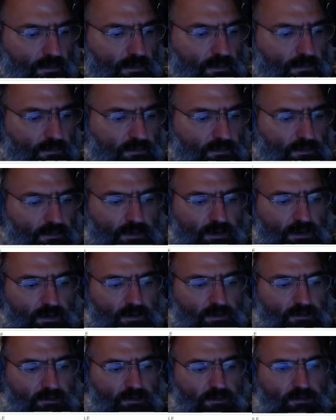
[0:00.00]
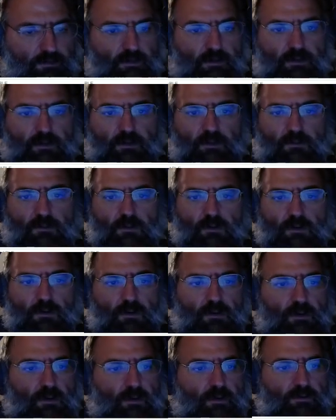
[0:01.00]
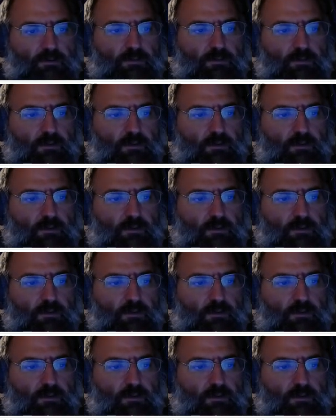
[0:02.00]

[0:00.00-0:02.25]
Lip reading: So yeah, that's not going to work unless